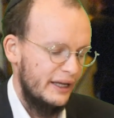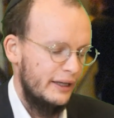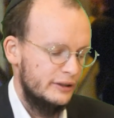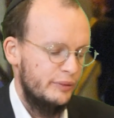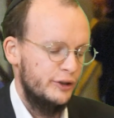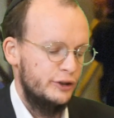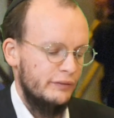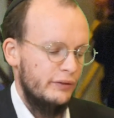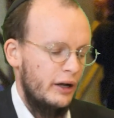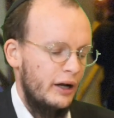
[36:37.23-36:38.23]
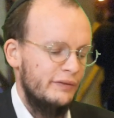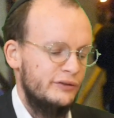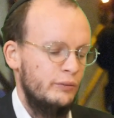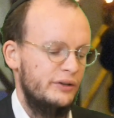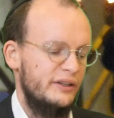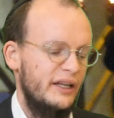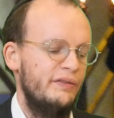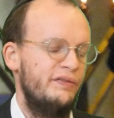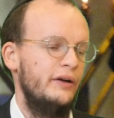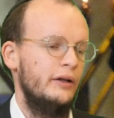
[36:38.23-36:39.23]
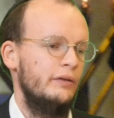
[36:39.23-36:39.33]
especially after what they feel